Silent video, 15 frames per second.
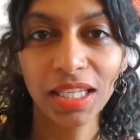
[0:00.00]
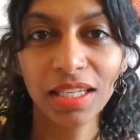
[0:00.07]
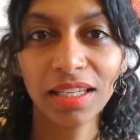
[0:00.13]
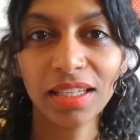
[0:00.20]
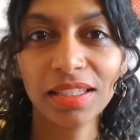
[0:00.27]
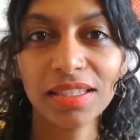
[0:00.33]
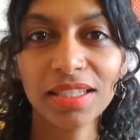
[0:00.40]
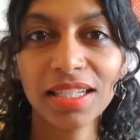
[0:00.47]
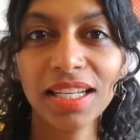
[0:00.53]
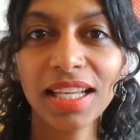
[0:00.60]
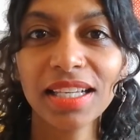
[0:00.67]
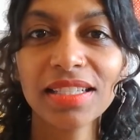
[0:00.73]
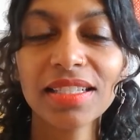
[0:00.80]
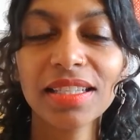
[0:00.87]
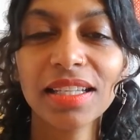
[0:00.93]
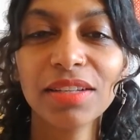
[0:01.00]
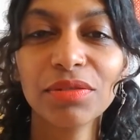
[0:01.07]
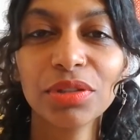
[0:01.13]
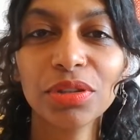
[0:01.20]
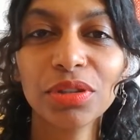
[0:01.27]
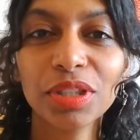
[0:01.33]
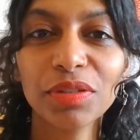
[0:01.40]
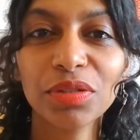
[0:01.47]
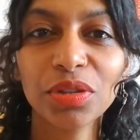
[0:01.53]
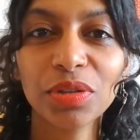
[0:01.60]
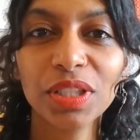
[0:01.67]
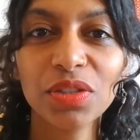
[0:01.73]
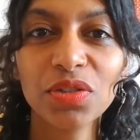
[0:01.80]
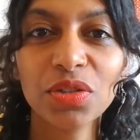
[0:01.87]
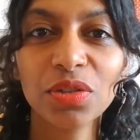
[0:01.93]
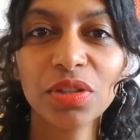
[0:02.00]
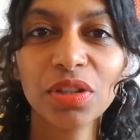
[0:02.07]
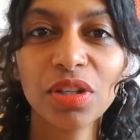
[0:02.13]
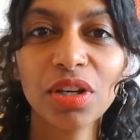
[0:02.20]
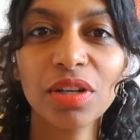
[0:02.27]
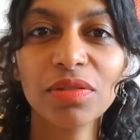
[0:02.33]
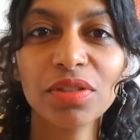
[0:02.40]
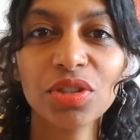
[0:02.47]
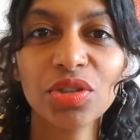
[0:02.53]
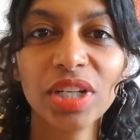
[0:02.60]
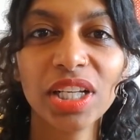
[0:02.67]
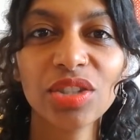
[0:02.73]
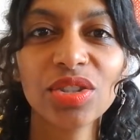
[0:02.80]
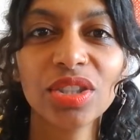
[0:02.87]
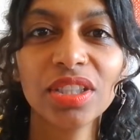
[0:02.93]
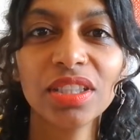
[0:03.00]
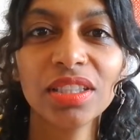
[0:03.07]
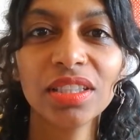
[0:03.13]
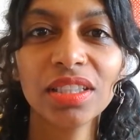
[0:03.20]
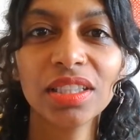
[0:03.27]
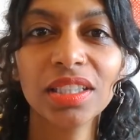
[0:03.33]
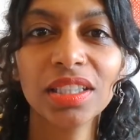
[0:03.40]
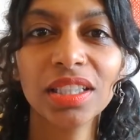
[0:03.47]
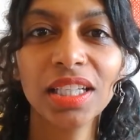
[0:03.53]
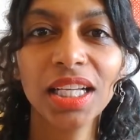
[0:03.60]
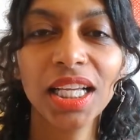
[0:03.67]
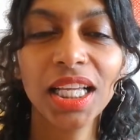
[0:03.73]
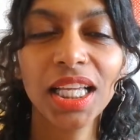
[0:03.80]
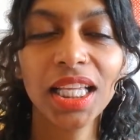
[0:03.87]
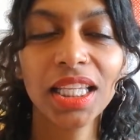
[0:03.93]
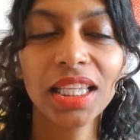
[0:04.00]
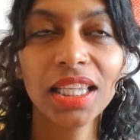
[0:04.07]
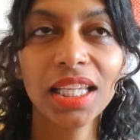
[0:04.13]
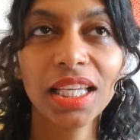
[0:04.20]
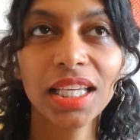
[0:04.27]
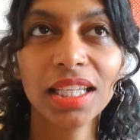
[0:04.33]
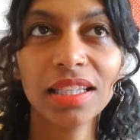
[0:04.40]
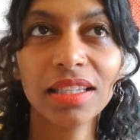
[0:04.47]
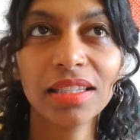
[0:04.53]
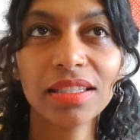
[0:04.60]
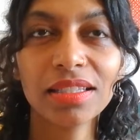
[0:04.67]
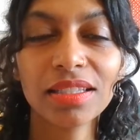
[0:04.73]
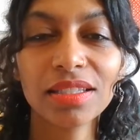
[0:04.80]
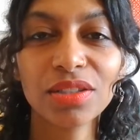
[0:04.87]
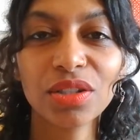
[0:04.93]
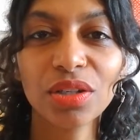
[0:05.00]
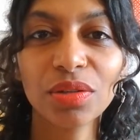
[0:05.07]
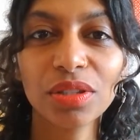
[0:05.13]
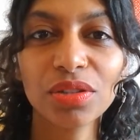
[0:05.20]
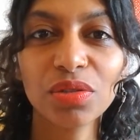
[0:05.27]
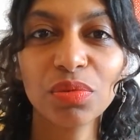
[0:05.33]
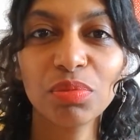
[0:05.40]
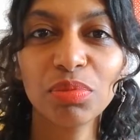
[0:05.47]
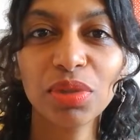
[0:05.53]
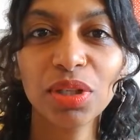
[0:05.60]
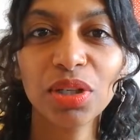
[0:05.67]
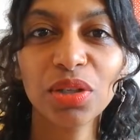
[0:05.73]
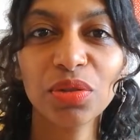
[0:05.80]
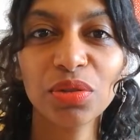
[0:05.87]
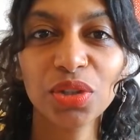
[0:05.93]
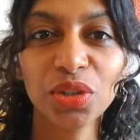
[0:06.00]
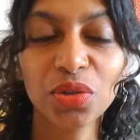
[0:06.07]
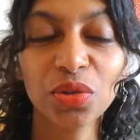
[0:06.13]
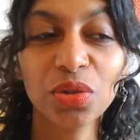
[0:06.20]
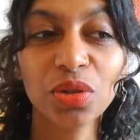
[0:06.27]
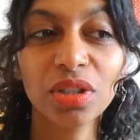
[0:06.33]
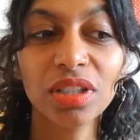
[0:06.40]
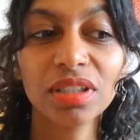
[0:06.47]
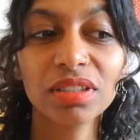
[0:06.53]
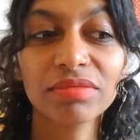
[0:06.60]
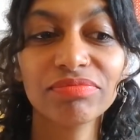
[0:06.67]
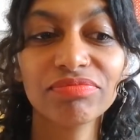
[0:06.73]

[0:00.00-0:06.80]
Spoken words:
It's next level. If you're into the law of attraction, then this is going to blow your